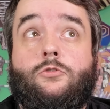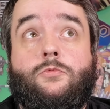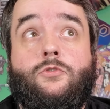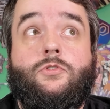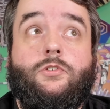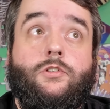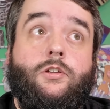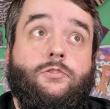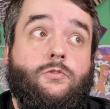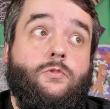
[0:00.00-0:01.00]
Oh, Prusa
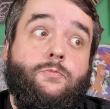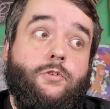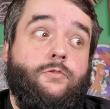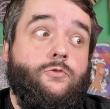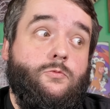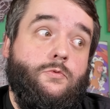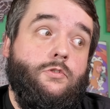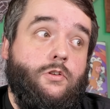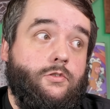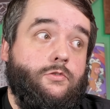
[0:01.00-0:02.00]
Slicer ripped off Super
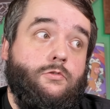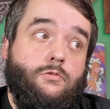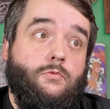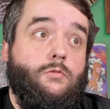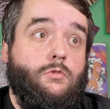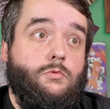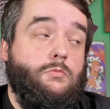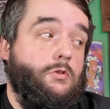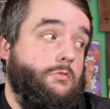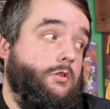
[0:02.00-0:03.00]
Slicer. Blah, blah,
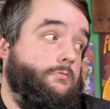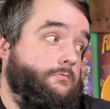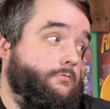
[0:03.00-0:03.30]
blah, blah, blah.